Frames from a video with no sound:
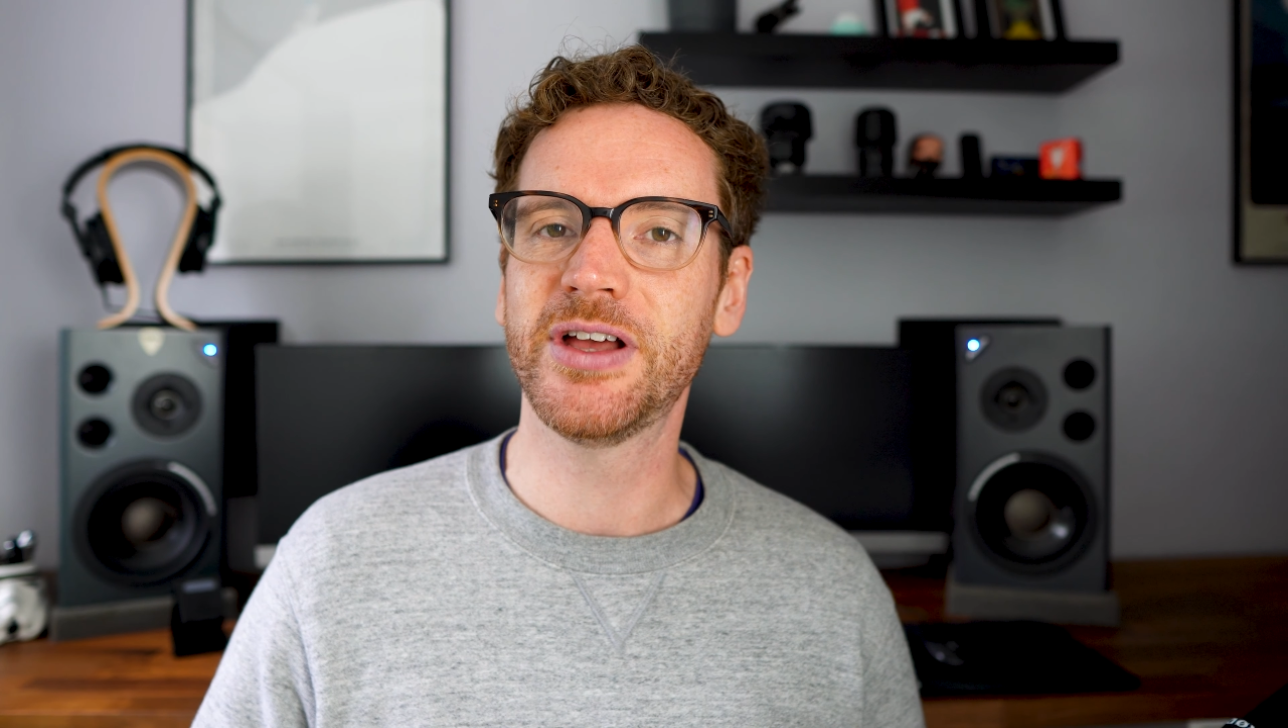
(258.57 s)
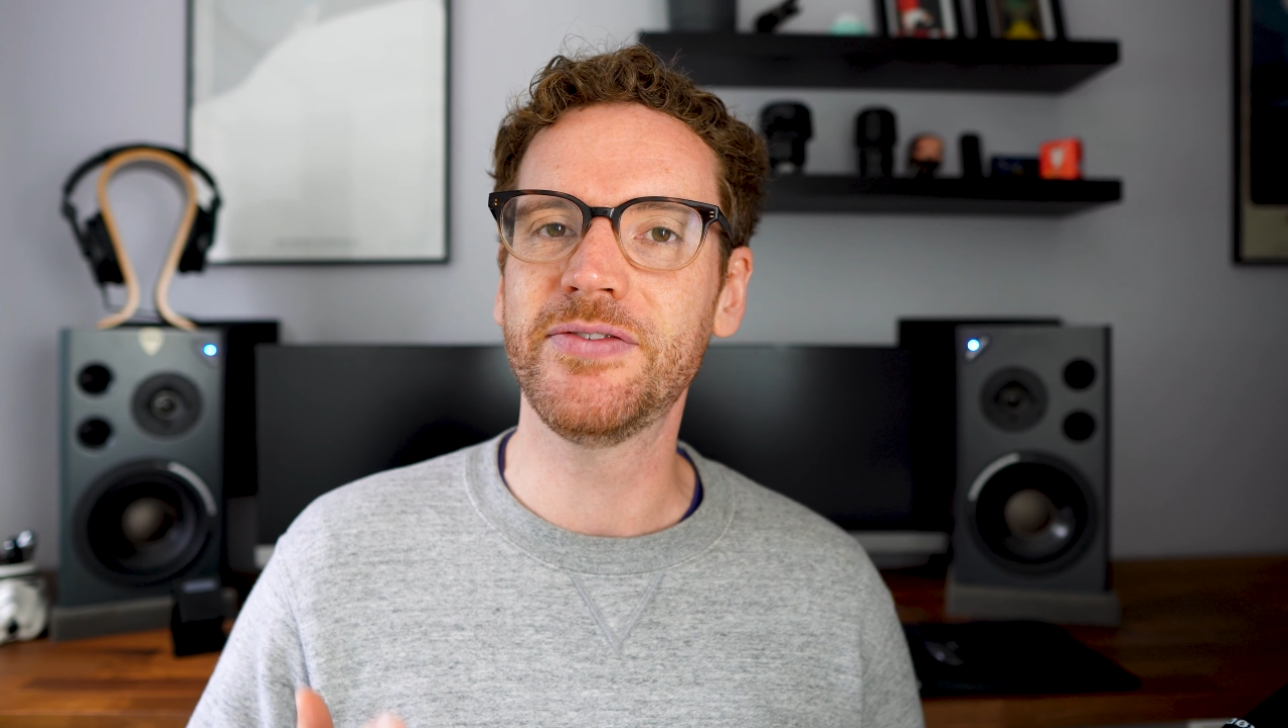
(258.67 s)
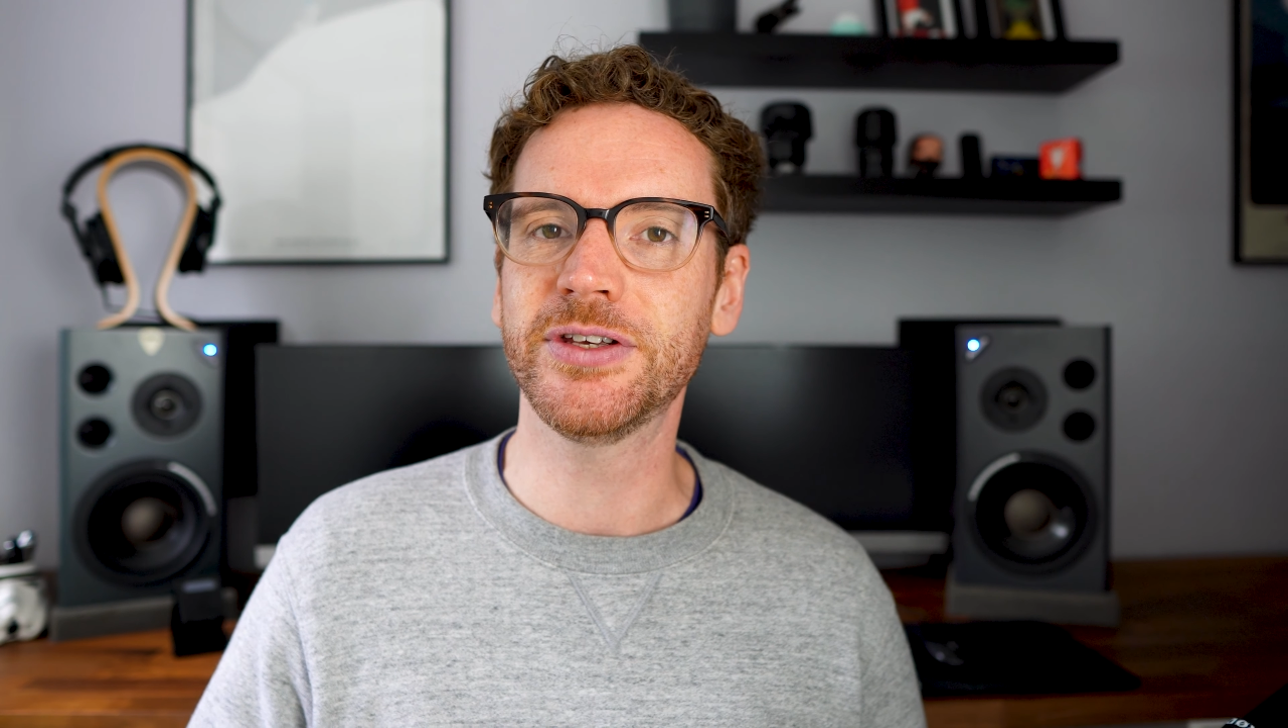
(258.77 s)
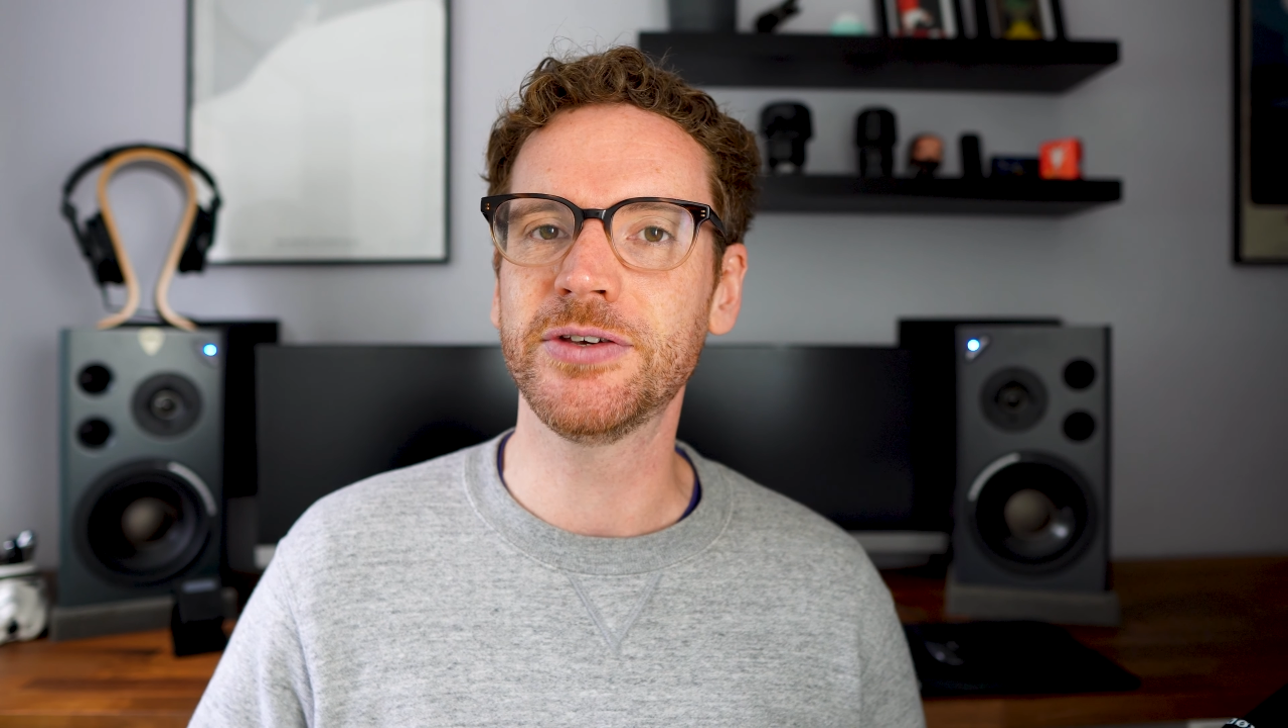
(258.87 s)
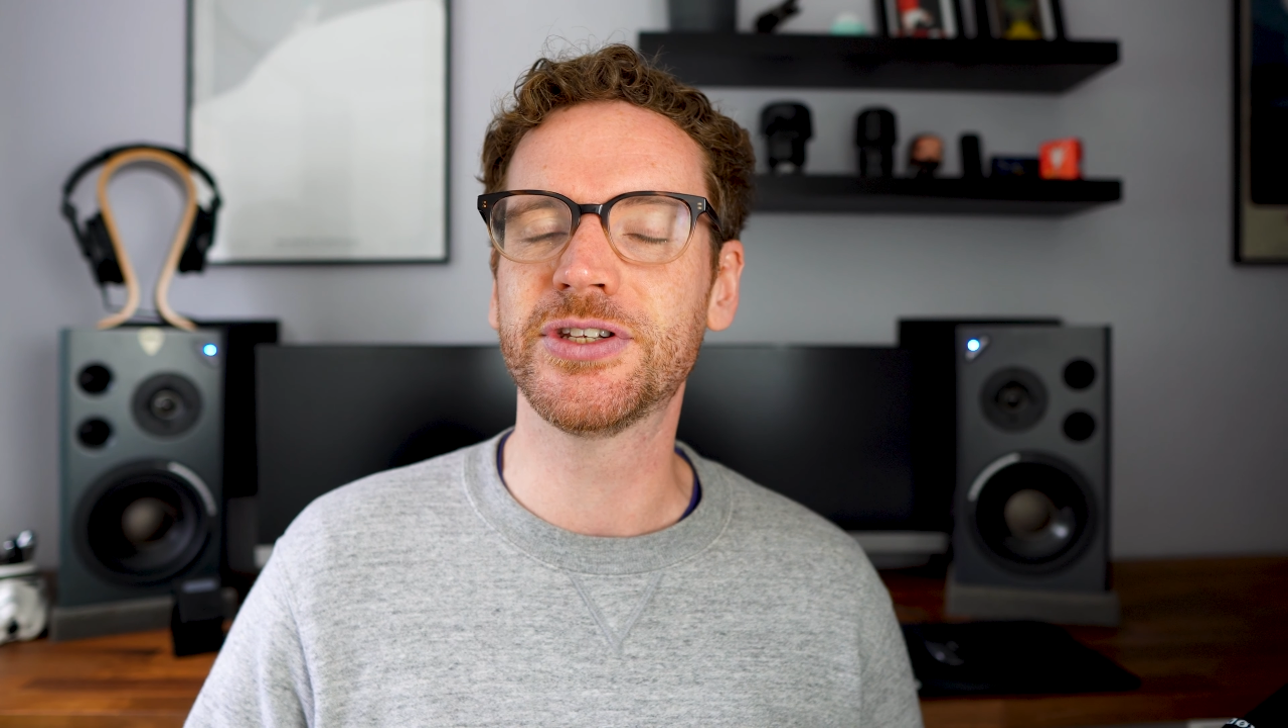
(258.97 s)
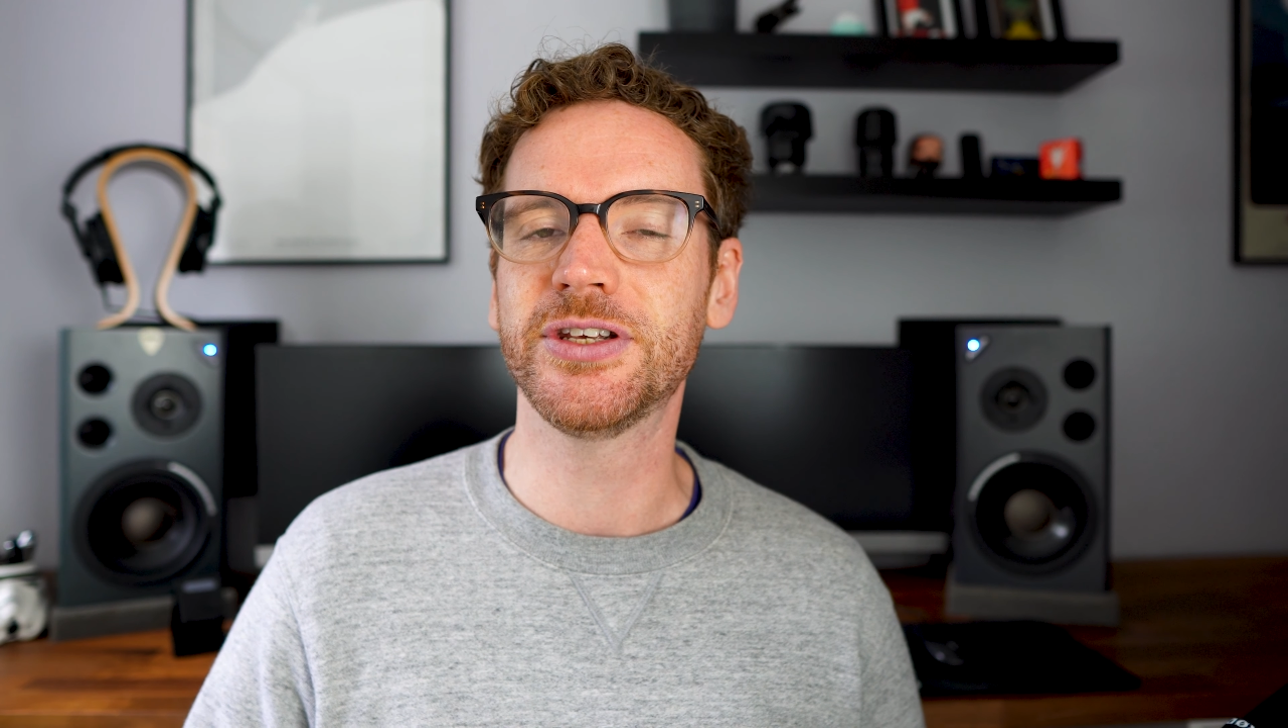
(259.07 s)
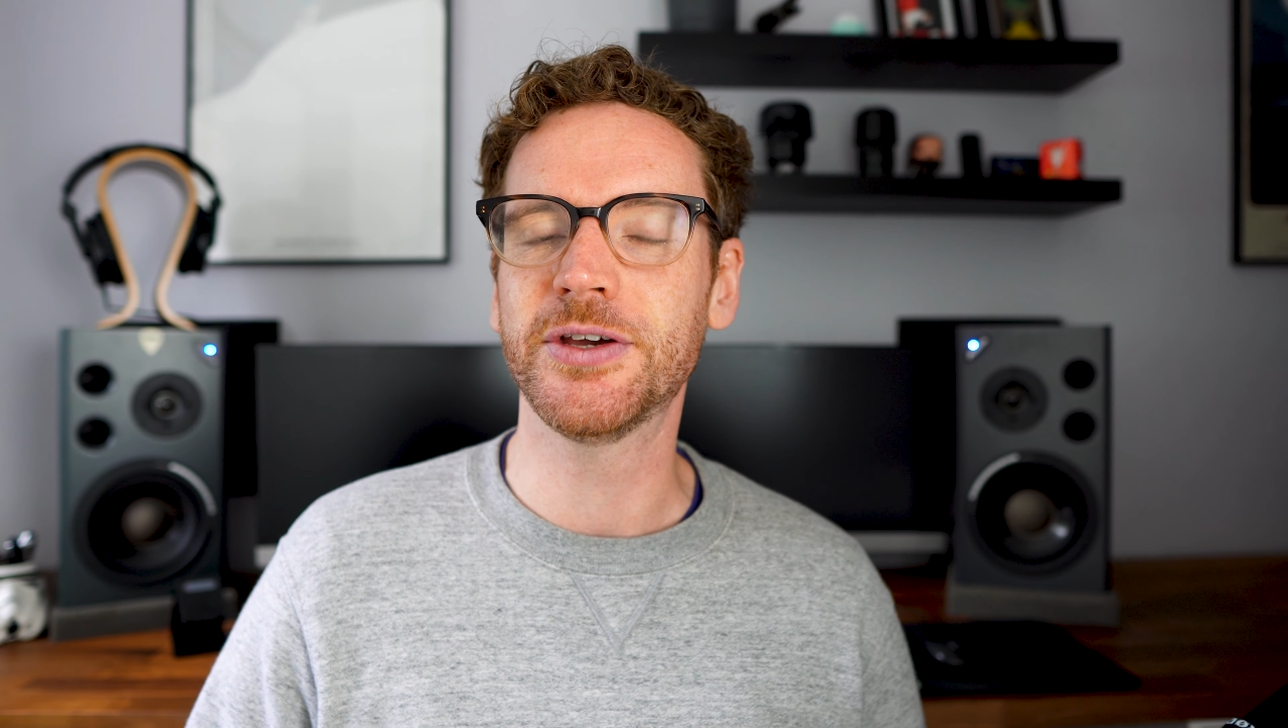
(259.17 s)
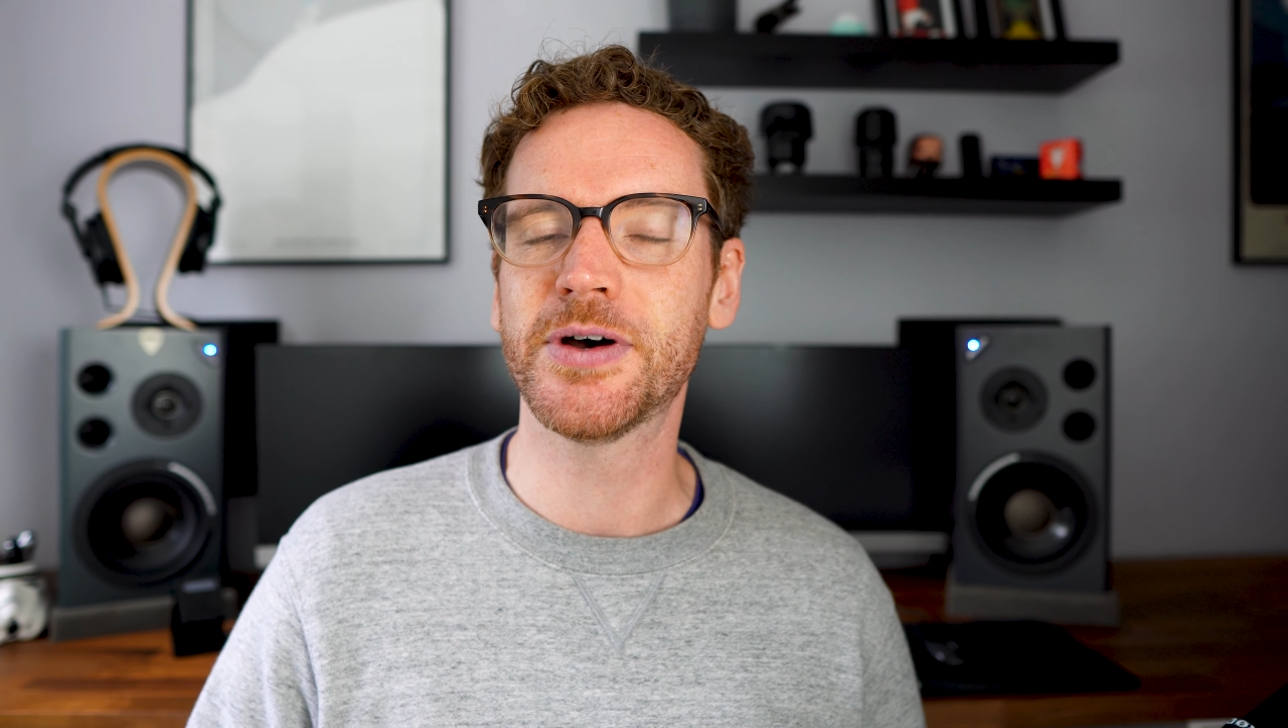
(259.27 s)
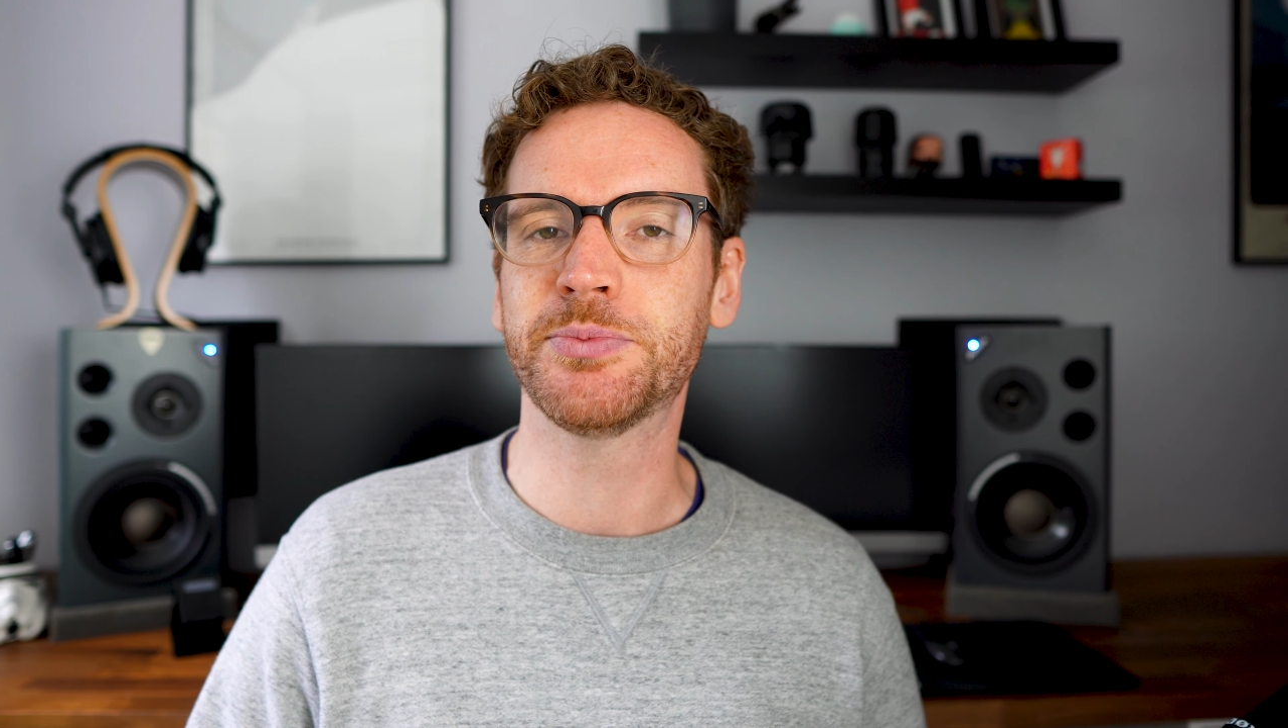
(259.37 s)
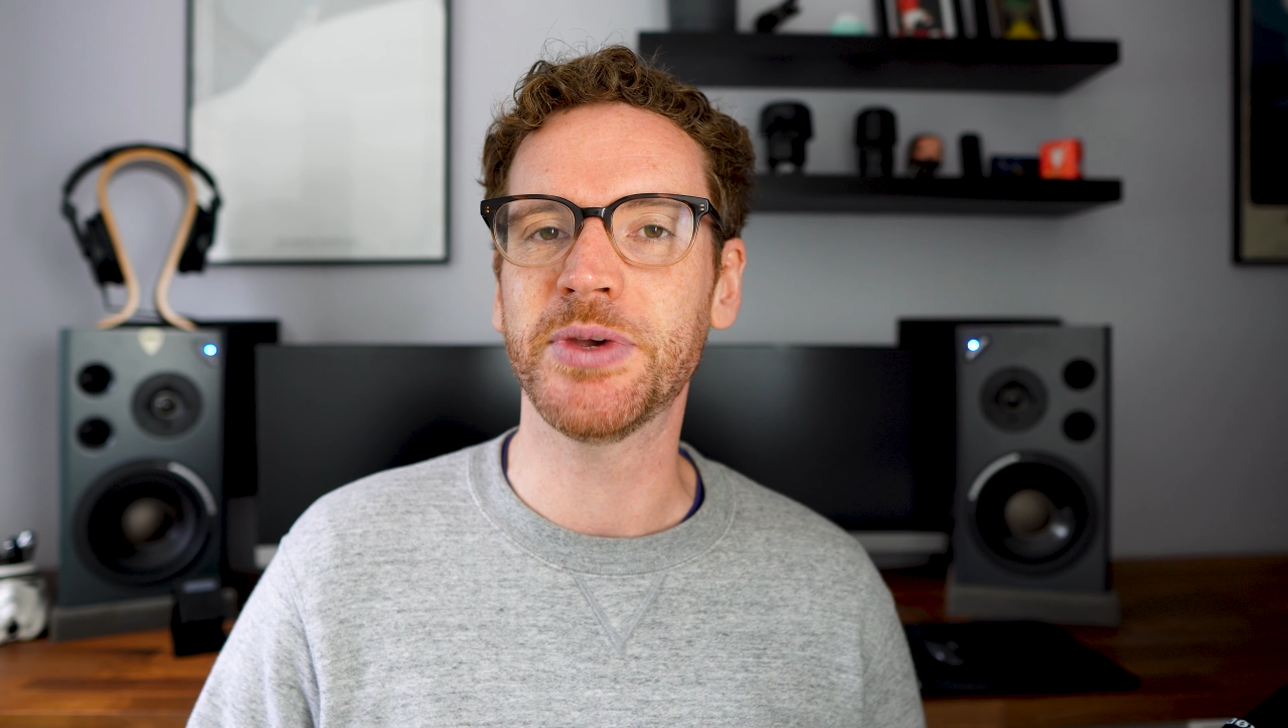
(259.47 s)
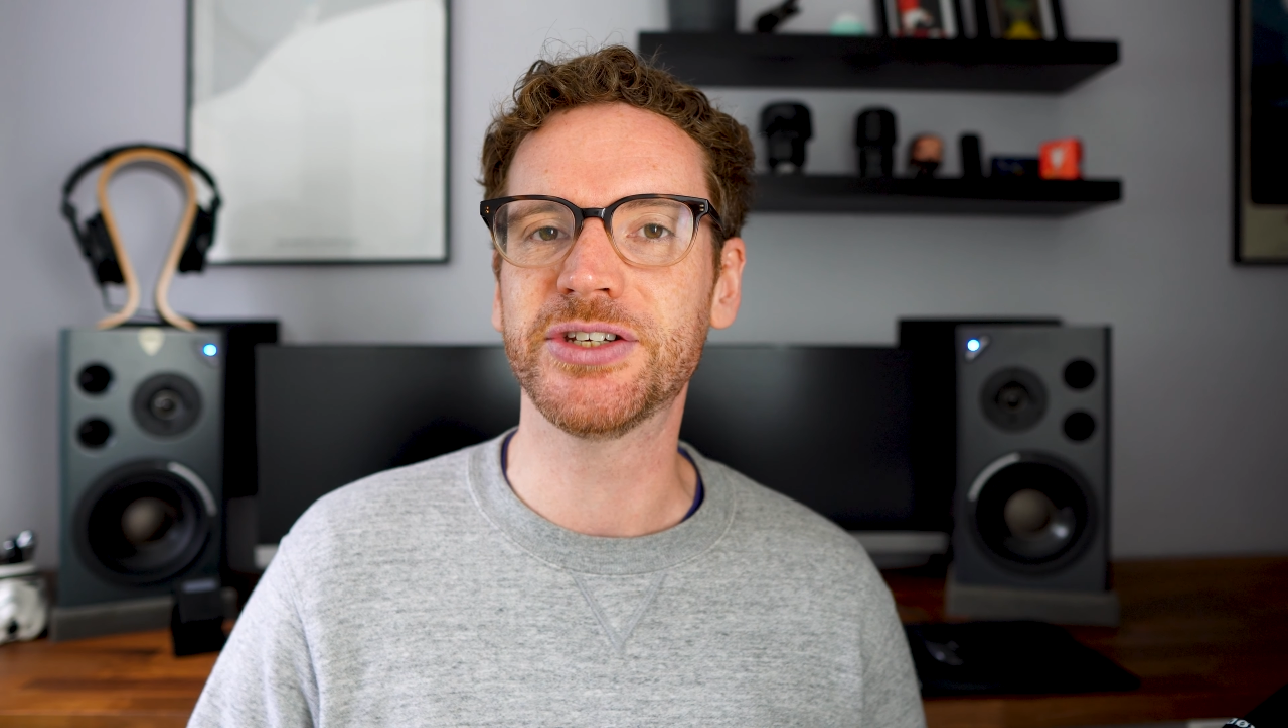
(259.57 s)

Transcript: if you use the USB